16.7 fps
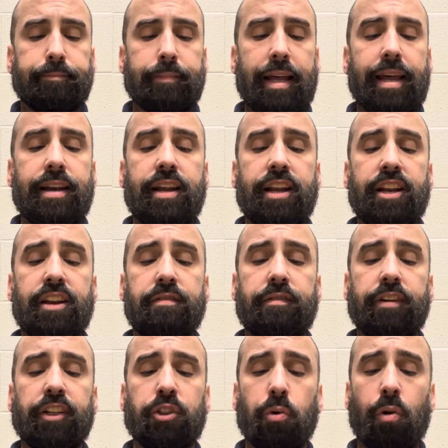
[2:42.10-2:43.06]
An
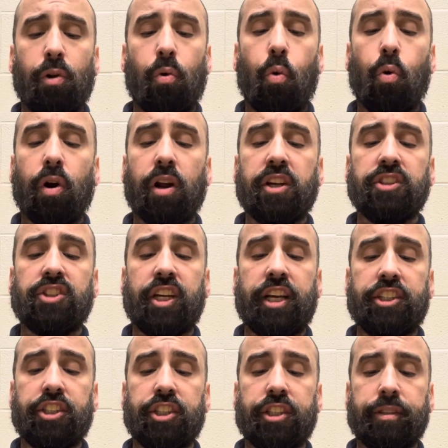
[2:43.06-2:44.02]
individual or
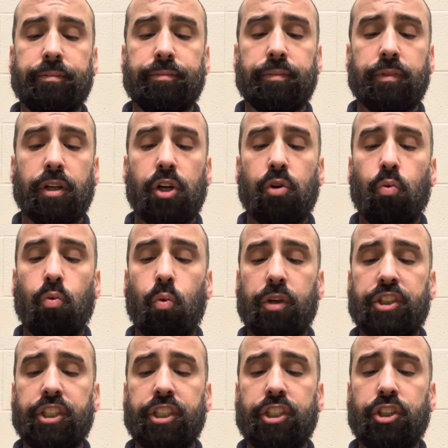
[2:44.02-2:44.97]
organization
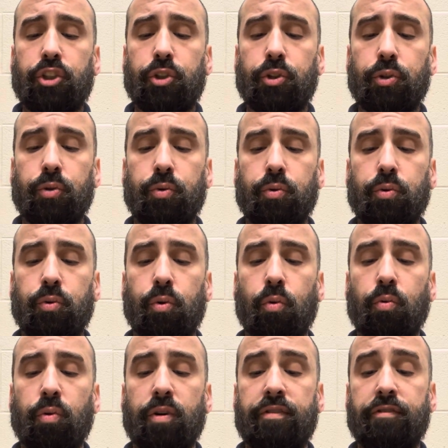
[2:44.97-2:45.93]
wishing to
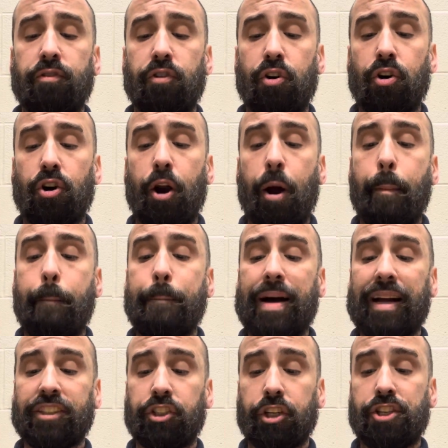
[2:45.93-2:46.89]
refer a
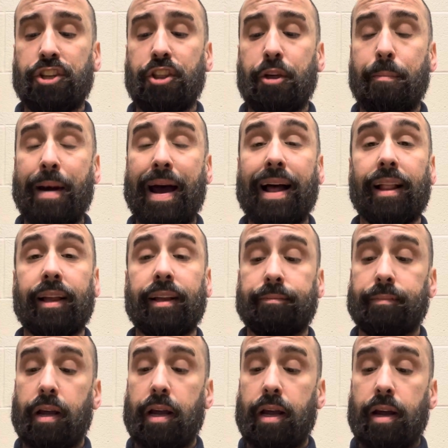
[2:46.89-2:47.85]
measure to the ballot
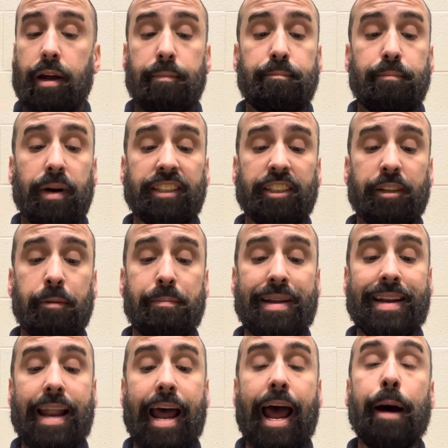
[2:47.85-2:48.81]
must submit
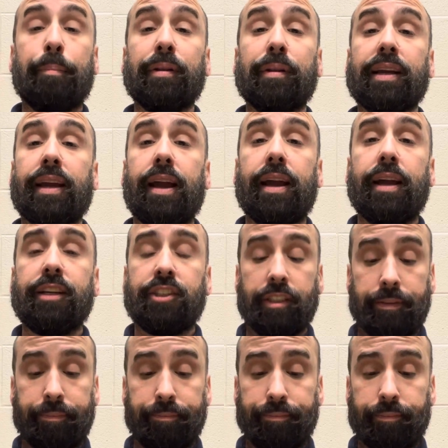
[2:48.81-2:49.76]
an
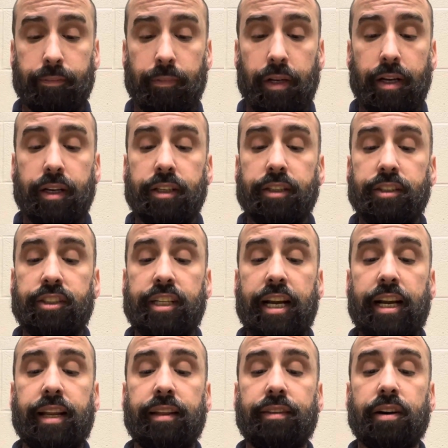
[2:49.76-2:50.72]
application
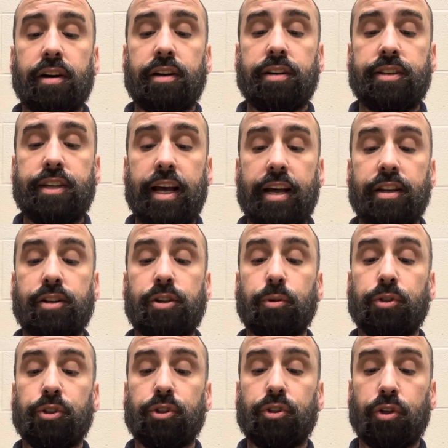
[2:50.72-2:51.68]
stating their intent to
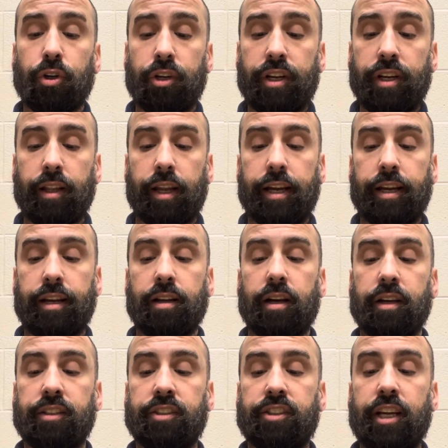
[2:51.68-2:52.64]
circulate a
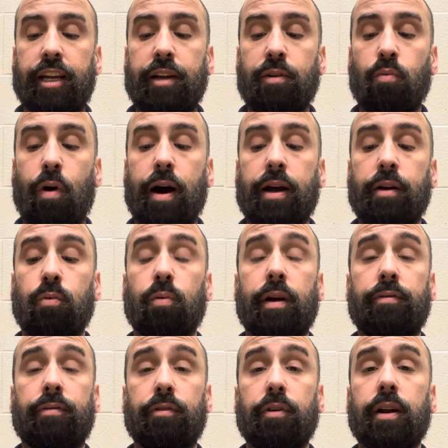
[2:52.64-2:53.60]
statewide
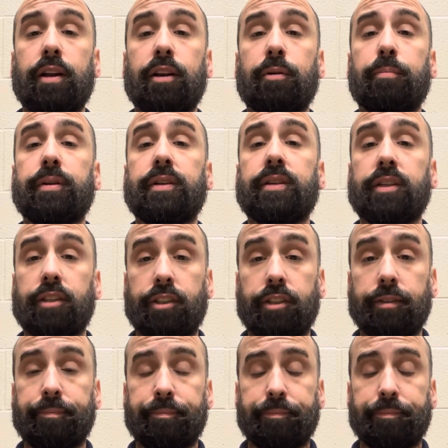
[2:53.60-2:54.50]
referendum petition.